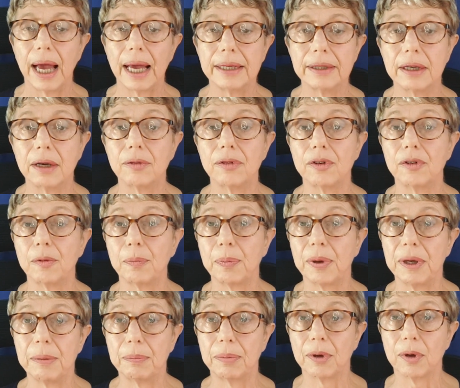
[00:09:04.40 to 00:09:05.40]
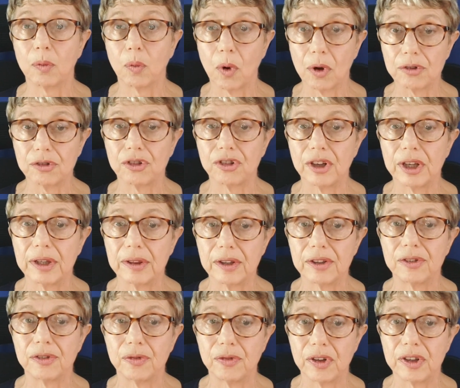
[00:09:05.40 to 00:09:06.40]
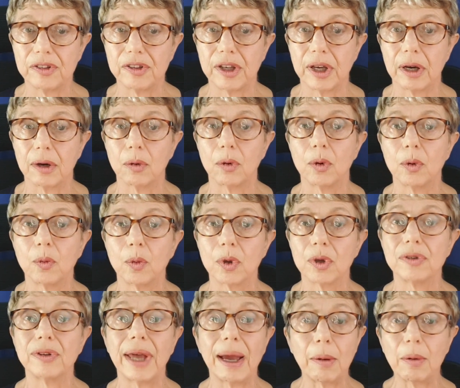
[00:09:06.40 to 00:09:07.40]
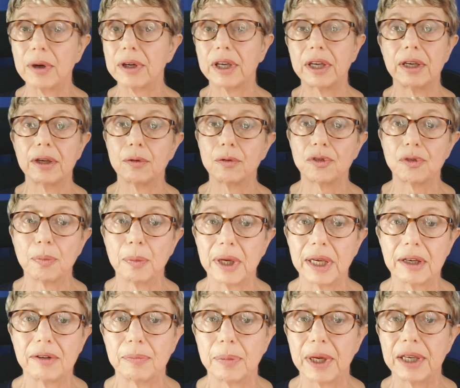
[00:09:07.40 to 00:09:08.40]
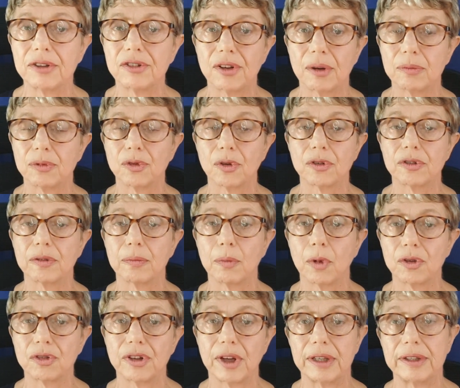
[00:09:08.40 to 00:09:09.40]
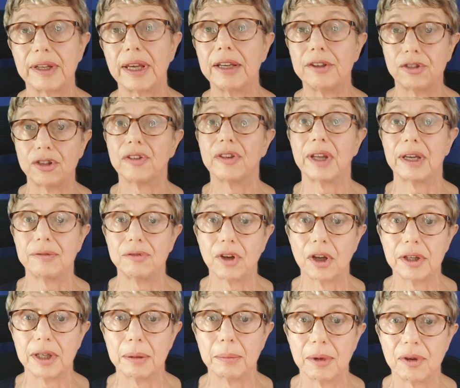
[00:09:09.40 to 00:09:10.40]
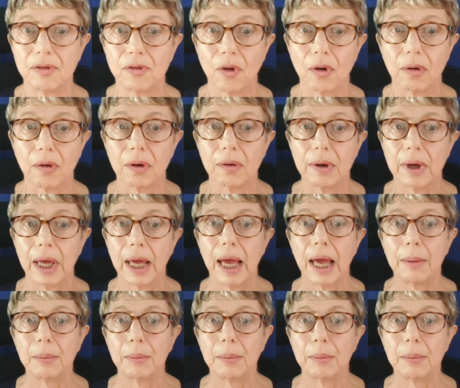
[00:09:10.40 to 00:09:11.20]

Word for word: I know there are people watching this video who will now accuse me of being some sort of Mossad agent. They've done it before.